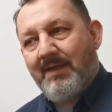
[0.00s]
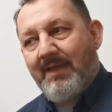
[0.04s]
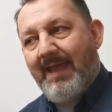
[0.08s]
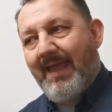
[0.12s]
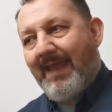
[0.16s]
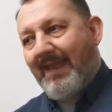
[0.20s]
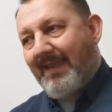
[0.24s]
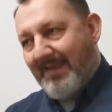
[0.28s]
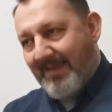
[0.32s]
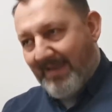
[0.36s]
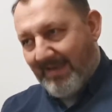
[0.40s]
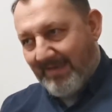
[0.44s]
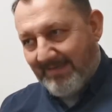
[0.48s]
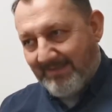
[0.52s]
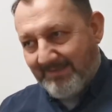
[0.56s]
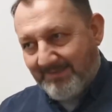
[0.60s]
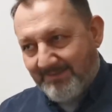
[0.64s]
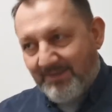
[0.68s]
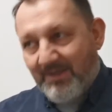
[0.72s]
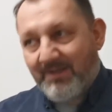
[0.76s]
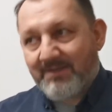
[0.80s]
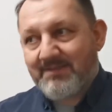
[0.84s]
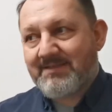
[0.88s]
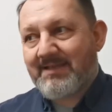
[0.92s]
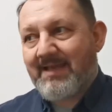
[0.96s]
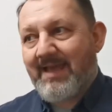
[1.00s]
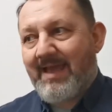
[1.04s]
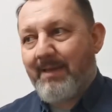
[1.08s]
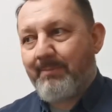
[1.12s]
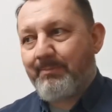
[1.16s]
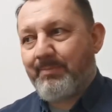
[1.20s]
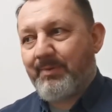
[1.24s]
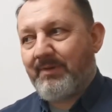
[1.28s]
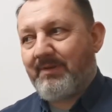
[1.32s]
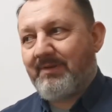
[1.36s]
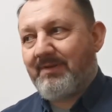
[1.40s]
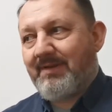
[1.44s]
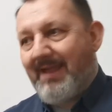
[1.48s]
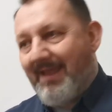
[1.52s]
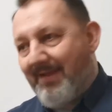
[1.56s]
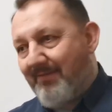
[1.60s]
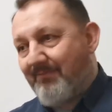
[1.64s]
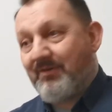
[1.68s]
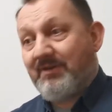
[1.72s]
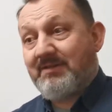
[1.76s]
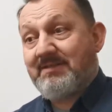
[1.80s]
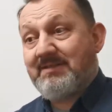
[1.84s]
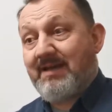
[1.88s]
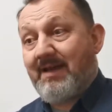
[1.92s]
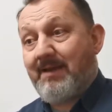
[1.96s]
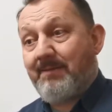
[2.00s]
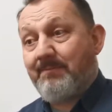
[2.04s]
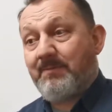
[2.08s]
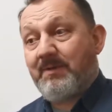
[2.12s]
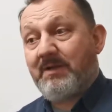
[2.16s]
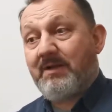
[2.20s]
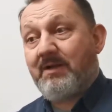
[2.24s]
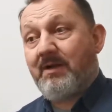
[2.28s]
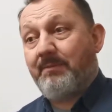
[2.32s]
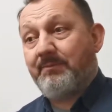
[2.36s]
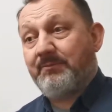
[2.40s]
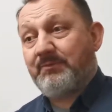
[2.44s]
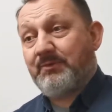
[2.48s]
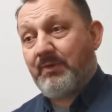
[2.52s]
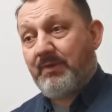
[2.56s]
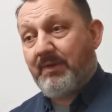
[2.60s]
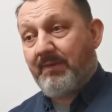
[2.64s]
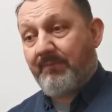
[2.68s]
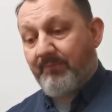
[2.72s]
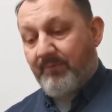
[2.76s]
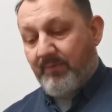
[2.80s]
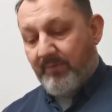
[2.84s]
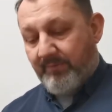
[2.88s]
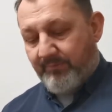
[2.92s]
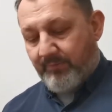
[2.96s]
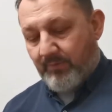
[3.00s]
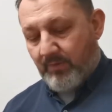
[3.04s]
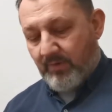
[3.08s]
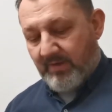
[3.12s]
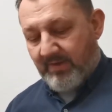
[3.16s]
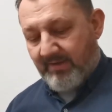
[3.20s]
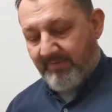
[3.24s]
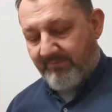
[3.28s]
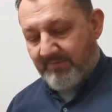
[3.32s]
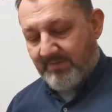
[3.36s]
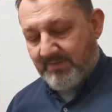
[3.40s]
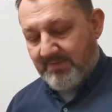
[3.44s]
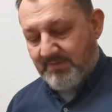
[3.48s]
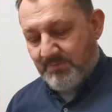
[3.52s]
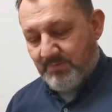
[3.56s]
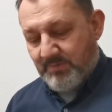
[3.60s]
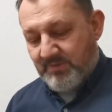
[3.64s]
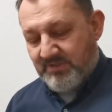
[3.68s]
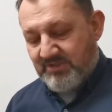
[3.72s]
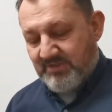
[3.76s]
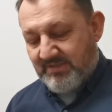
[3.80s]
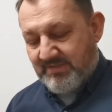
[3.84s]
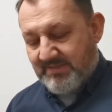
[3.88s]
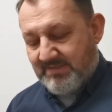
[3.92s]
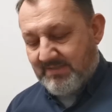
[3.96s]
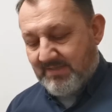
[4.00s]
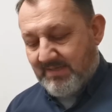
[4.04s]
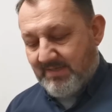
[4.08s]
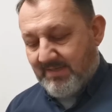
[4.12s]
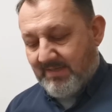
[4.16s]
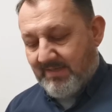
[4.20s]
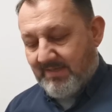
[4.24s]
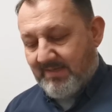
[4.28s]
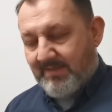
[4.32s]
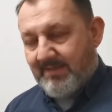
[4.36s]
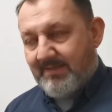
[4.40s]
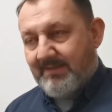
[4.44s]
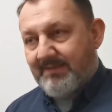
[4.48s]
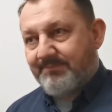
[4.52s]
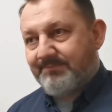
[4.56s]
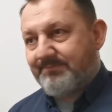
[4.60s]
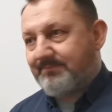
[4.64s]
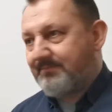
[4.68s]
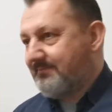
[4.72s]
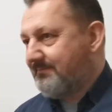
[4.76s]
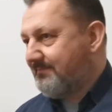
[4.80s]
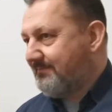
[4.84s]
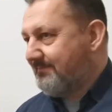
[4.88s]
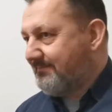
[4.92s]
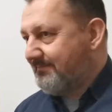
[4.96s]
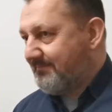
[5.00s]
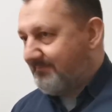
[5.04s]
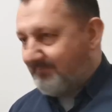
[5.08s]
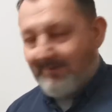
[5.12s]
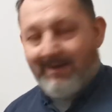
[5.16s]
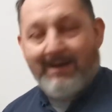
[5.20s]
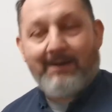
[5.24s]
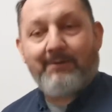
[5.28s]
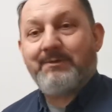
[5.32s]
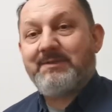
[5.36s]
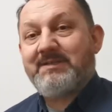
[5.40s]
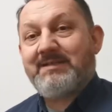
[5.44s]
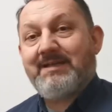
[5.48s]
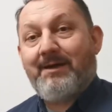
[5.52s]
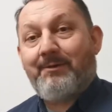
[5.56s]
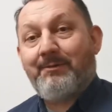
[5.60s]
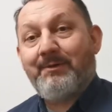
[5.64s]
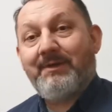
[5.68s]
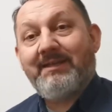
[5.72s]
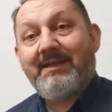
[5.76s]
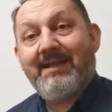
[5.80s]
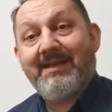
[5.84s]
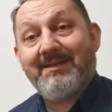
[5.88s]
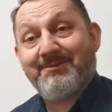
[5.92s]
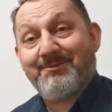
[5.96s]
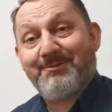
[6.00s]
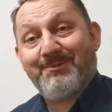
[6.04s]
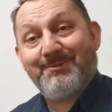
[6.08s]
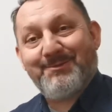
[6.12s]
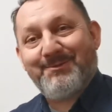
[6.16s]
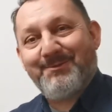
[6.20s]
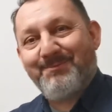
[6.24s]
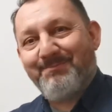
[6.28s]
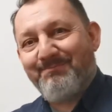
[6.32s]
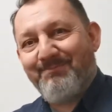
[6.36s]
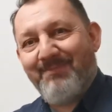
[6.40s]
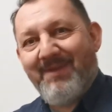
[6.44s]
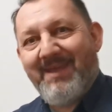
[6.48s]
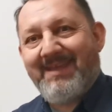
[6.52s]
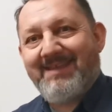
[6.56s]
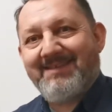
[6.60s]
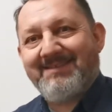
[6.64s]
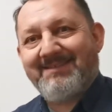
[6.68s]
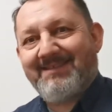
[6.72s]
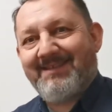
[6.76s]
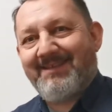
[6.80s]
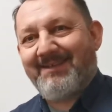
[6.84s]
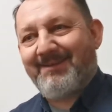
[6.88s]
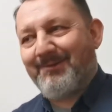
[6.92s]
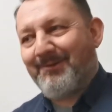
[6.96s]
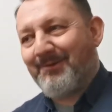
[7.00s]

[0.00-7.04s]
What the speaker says: And then it does happen every time we come to him for forgiveness, which is, wowie zowie, that's just amazing.